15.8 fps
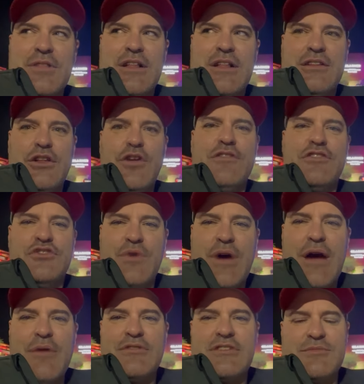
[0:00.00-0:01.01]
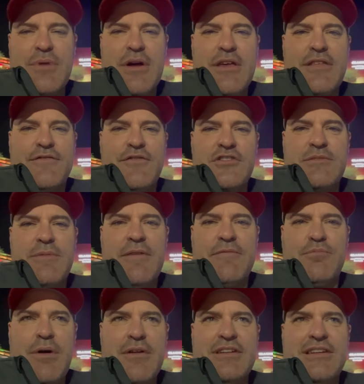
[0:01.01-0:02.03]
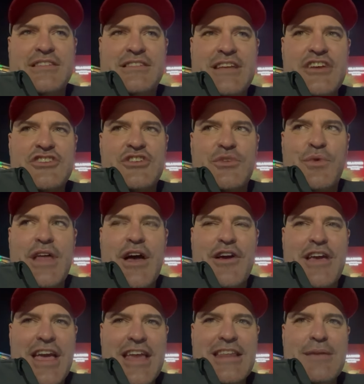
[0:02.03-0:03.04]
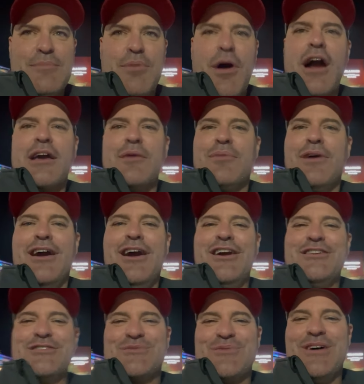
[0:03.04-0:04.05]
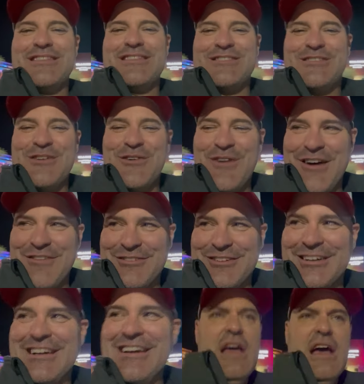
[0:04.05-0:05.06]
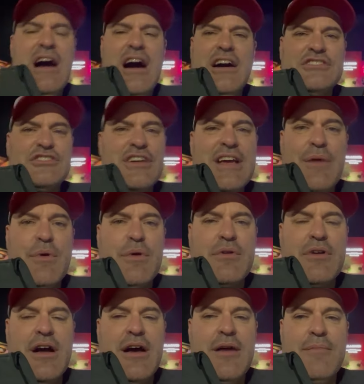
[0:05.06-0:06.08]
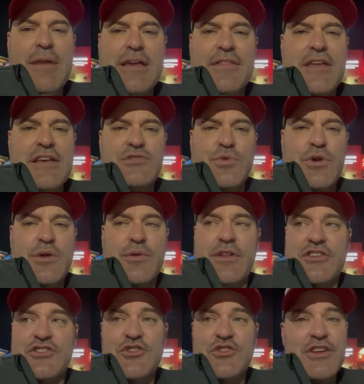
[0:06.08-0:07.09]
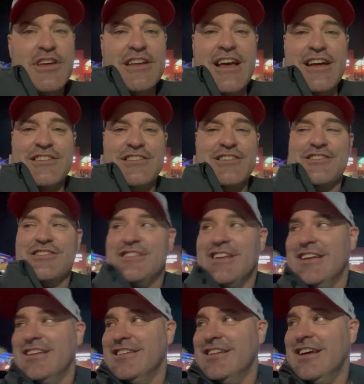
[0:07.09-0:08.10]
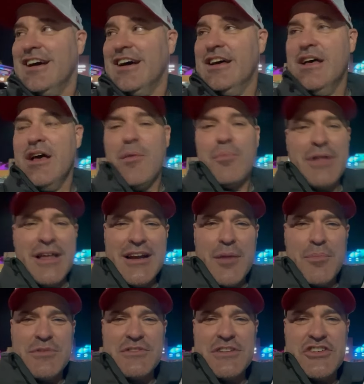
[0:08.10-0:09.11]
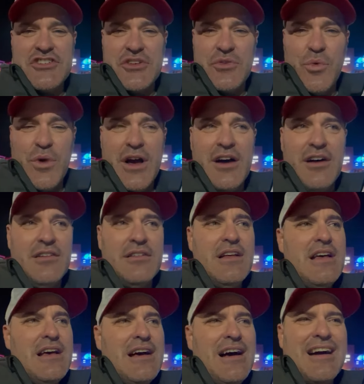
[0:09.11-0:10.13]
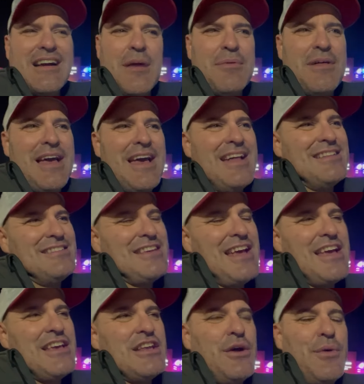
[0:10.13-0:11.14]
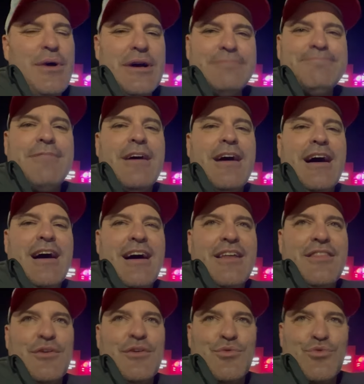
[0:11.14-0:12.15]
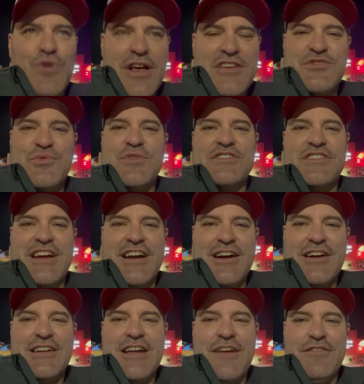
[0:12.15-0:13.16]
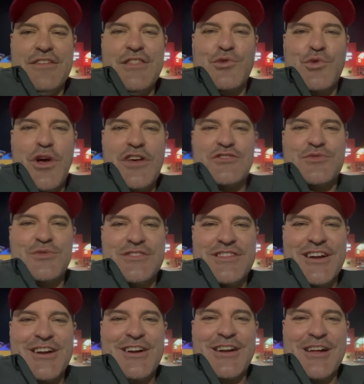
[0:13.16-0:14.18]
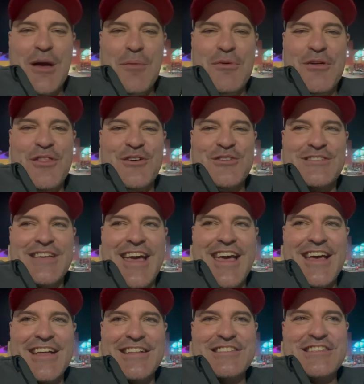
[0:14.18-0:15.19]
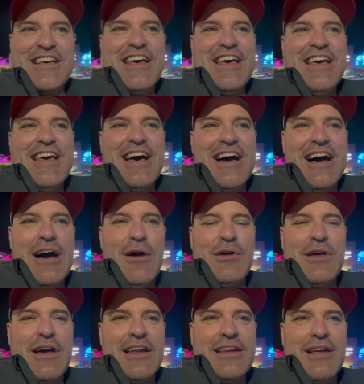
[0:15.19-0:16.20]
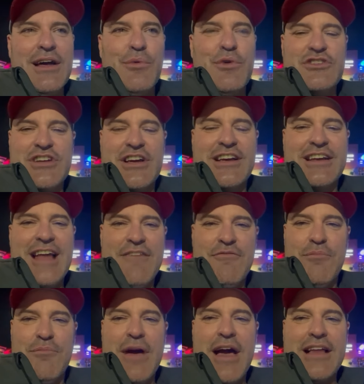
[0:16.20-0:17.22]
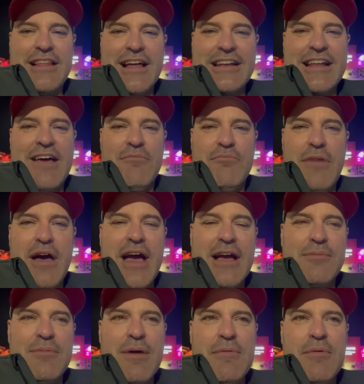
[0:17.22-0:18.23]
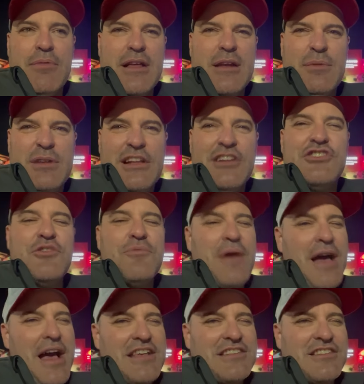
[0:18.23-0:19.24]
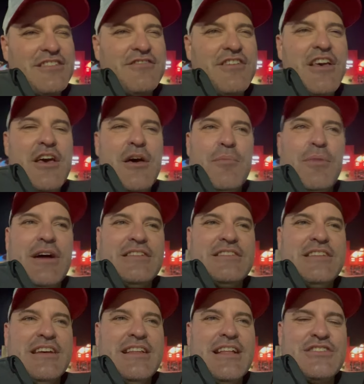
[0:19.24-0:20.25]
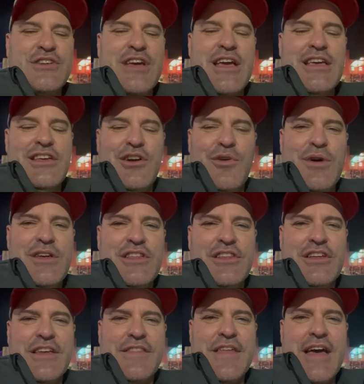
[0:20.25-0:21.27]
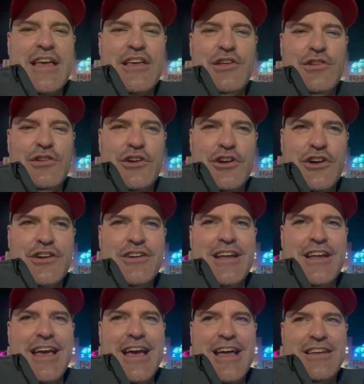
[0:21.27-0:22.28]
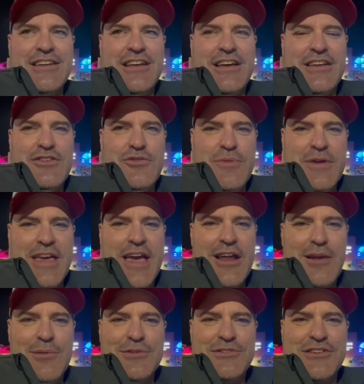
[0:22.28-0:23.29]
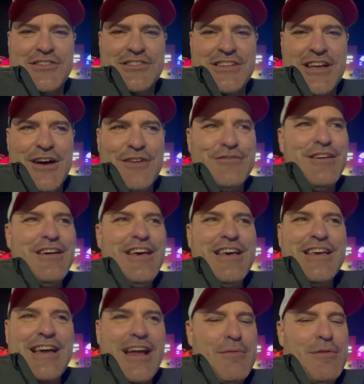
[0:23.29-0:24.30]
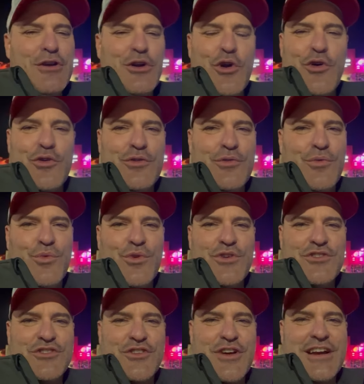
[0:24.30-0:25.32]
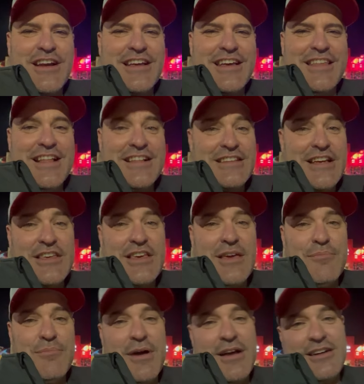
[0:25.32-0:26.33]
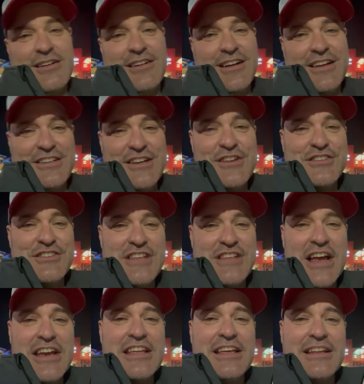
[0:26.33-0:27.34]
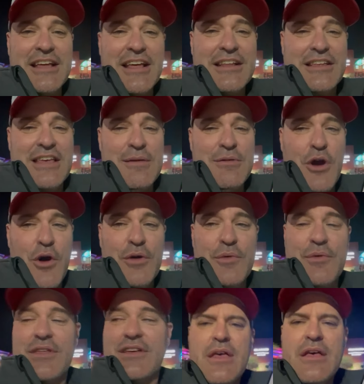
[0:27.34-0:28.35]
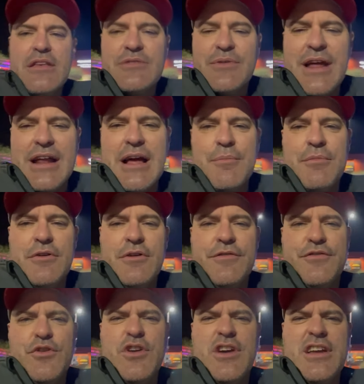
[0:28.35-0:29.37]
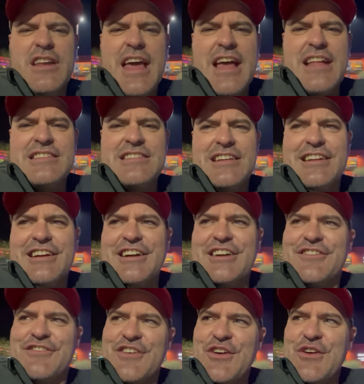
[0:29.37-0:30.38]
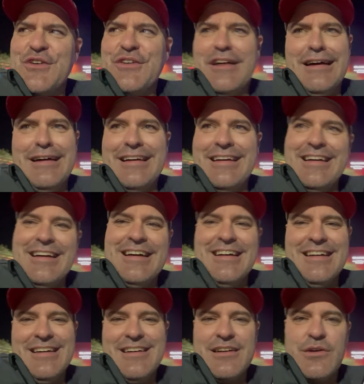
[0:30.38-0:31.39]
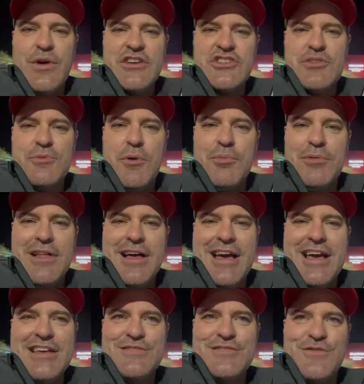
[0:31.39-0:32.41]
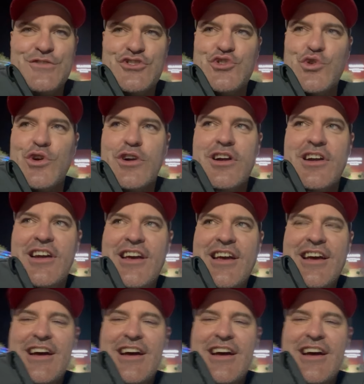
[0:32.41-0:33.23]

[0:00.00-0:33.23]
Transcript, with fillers: a little over two hours. That's probably the first time I've probably did a session without any pocket pairs whatsoever. Uh, so yeah, we were uh, making things work with our suited connectors and uh, playing our position well. A couple of hands, yeah, you know what? Uh, the rust was there. Definitely the rust was there in a couple of those hands. Uh, I, I, wish I could have them back. Like to have them back. Maybe played them a little too passive, but uh, that's okay. You know what? You look at that, you learn, and uh, you be accountable to yourself. Got to be your own worst critic, and that's how you get better and continue to study and, and keep going with this. So we got a couple, a few good hands in here, a few uh, questionable plays for sure.